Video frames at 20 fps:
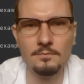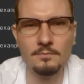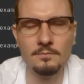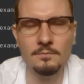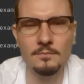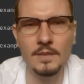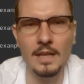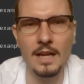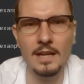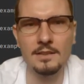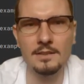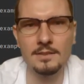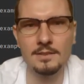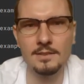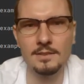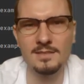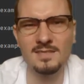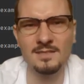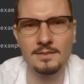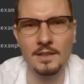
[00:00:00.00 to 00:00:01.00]
Yes,
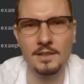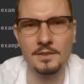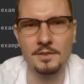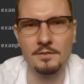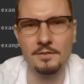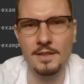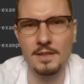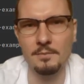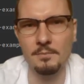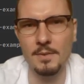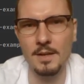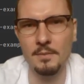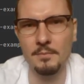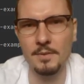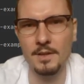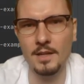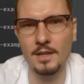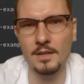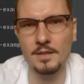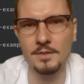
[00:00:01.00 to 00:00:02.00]
there is a flatmap,
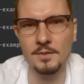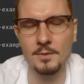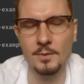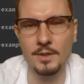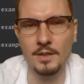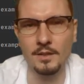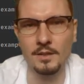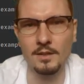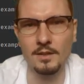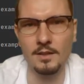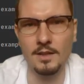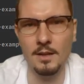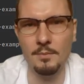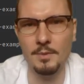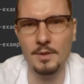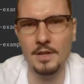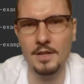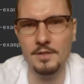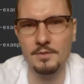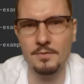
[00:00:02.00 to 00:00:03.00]
and it's doing the
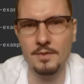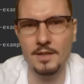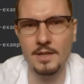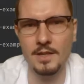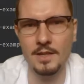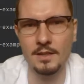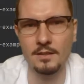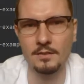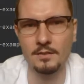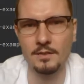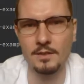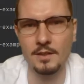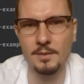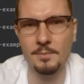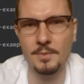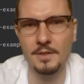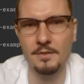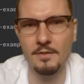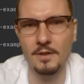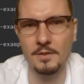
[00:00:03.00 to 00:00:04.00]
uppercase variant,
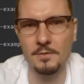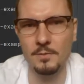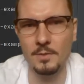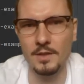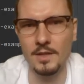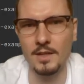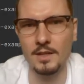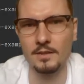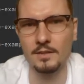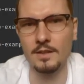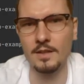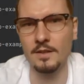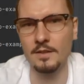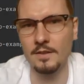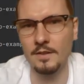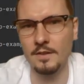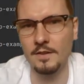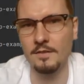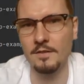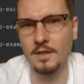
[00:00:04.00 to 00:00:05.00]
repeat twice variant, and the
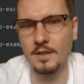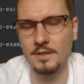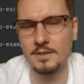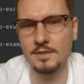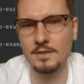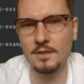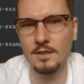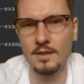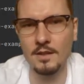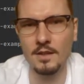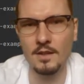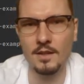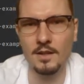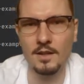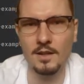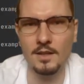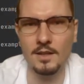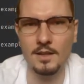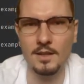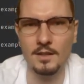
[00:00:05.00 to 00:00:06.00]
reverse
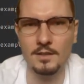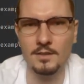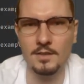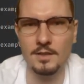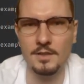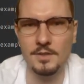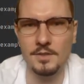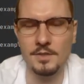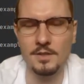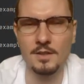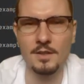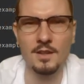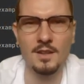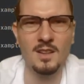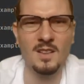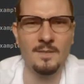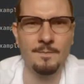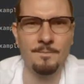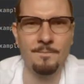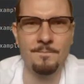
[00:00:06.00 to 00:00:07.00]
characters
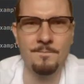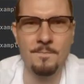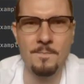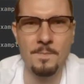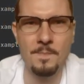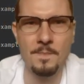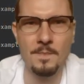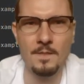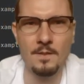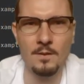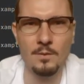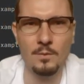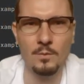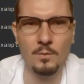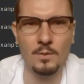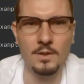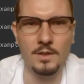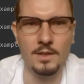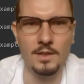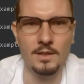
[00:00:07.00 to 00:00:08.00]
variant.